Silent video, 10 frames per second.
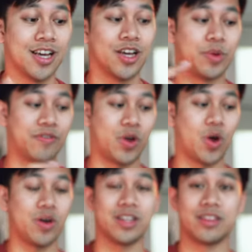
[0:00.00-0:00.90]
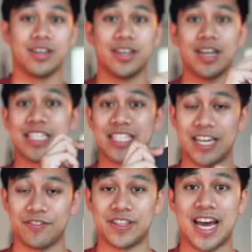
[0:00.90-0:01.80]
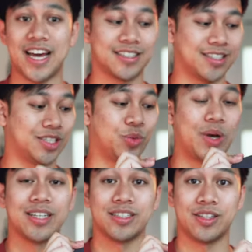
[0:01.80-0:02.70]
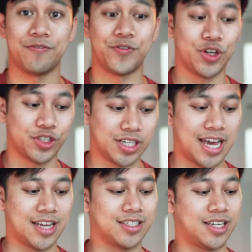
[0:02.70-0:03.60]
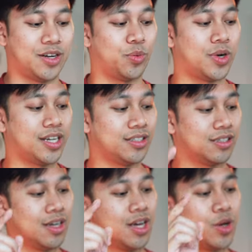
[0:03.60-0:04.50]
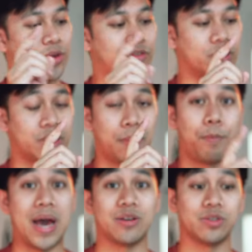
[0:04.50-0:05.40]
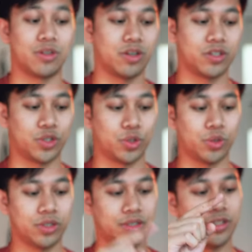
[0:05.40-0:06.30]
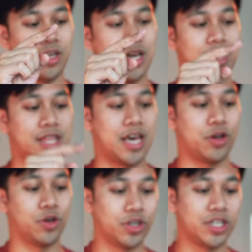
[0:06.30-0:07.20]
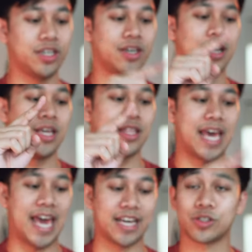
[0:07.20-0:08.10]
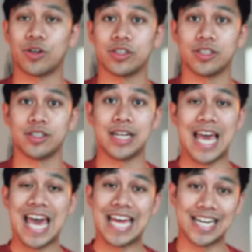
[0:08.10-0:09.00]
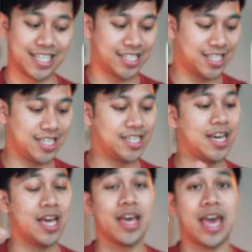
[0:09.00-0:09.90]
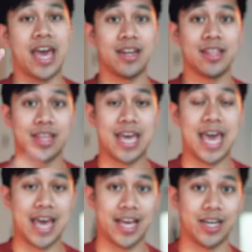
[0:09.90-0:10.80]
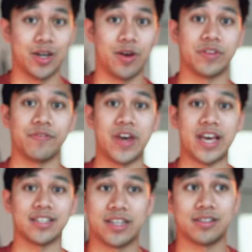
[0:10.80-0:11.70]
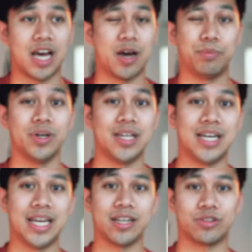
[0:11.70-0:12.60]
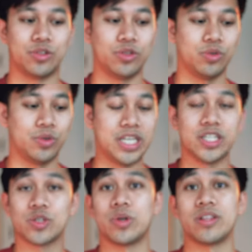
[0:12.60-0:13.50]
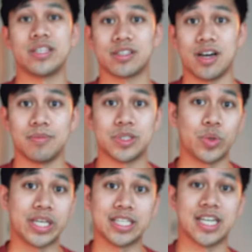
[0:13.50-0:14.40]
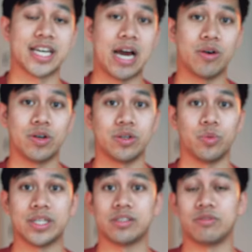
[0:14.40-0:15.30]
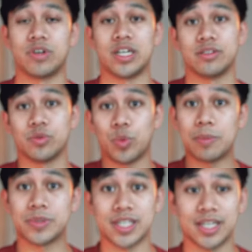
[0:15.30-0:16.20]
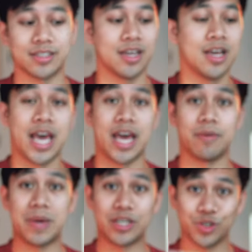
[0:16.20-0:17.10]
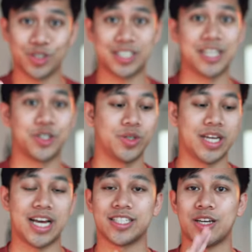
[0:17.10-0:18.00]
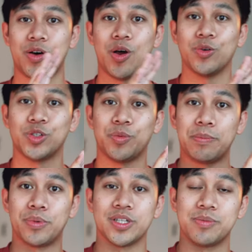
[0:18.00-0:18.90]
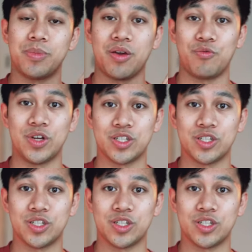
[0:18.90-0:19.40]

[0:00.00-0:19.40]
We've got the Shift hat as well as the Versa hat in white. We've got the boundless shorts their hoodie, the X Cotton Henley tee, and the Air Loft vest. I'll put a link to each one of these garments we can check out on Western Rise's website and make sure you stay tuned as I'll also be putting my written